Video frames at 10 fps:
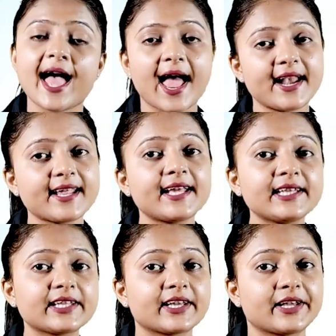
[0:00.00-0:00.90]
and
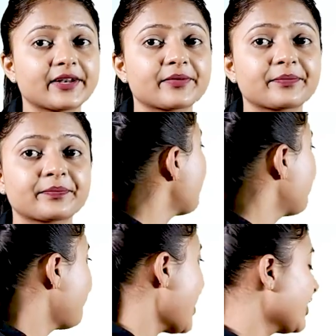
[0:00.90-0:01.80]
healthcare.
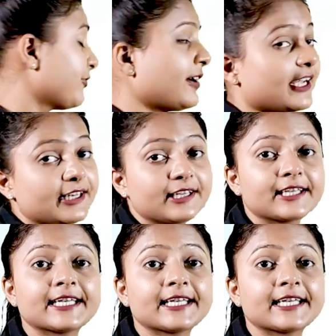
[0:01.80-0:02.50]
Fact file.